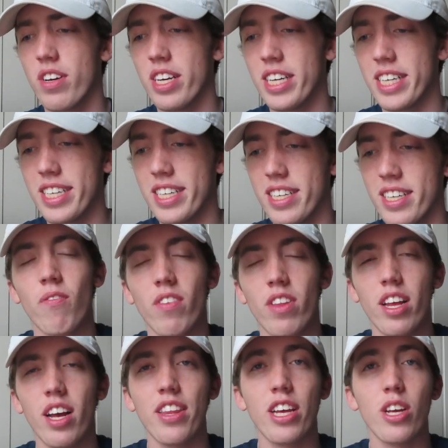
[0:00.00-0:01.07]
I
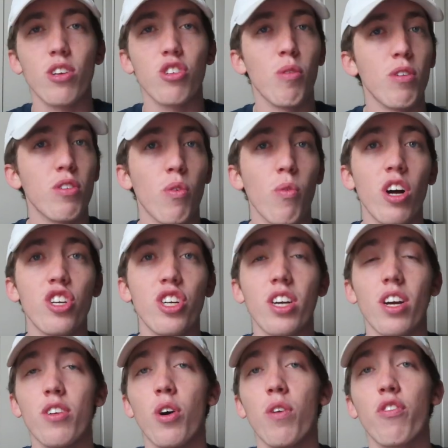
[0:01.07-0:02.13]
thank y'all so much for watching.
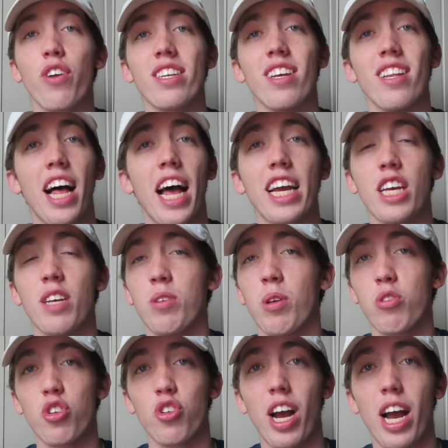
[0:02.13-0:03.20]
Don't forget to like and
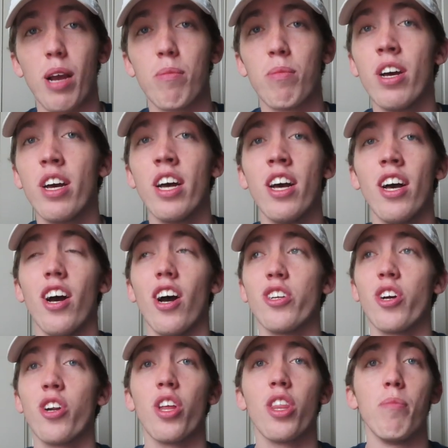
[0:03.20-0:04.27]
subscribe.
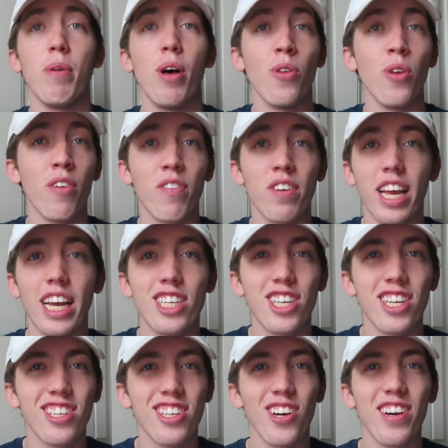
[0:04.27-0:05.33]
Turn on the bell
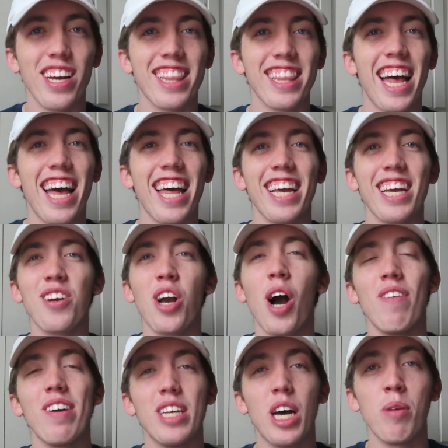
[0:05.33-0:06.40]
notifications, hit that and
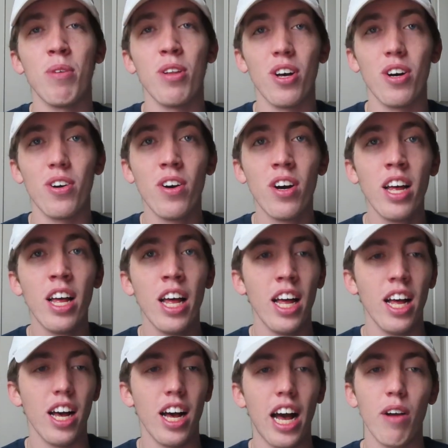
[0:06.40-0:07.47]
comment down below.
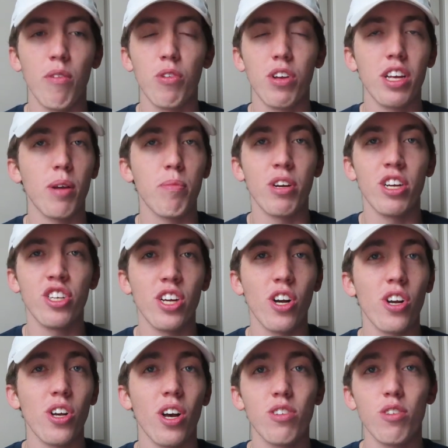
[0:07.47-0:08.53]
I really appreciate
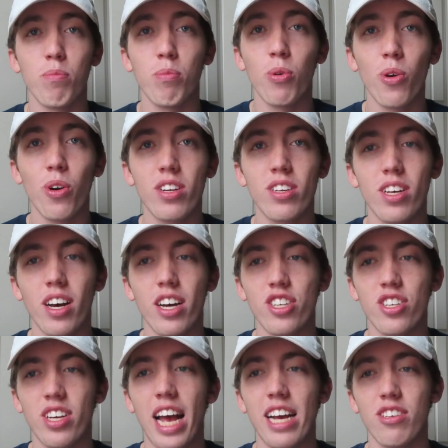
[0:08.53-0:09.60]
all y'all's support. I
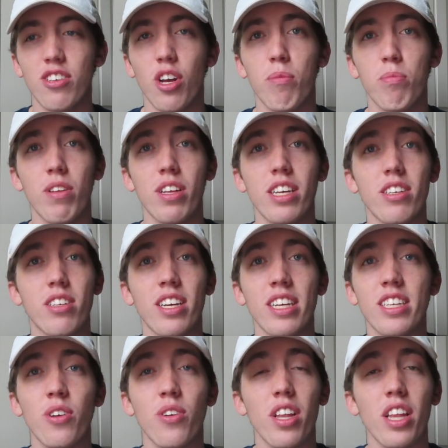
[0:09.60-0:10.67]
just ask y'all please
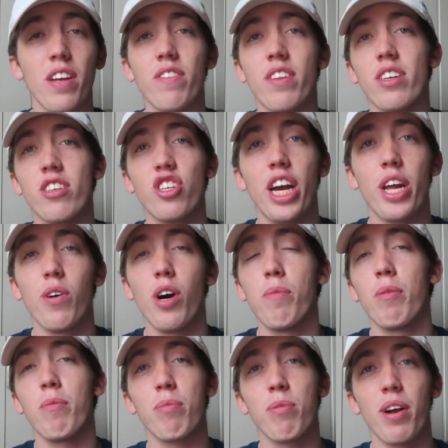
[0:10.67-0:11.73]
continue to lift this channel
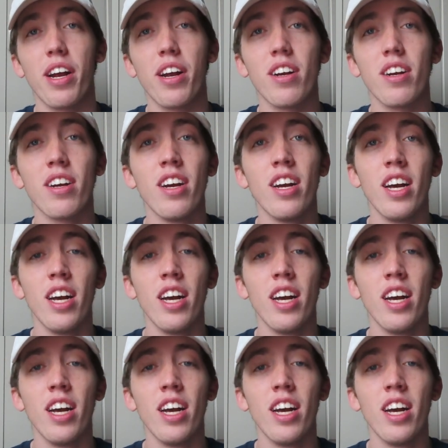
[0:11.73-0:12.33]
up in prayer.